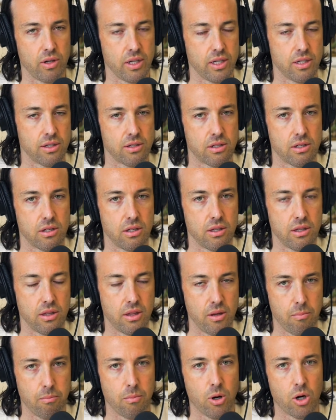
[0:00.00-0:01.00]
is
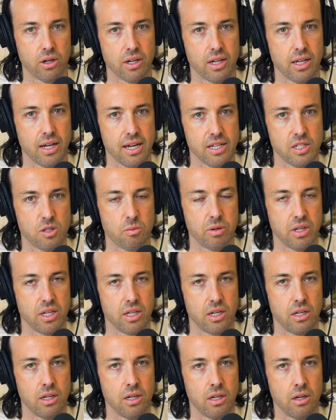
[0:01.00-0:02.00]
the market has
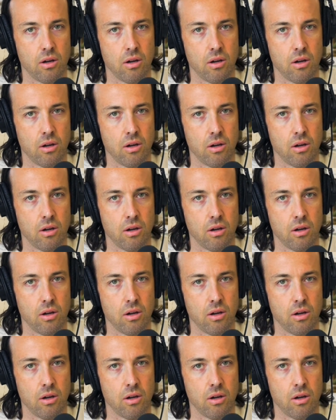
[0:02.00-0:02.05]
been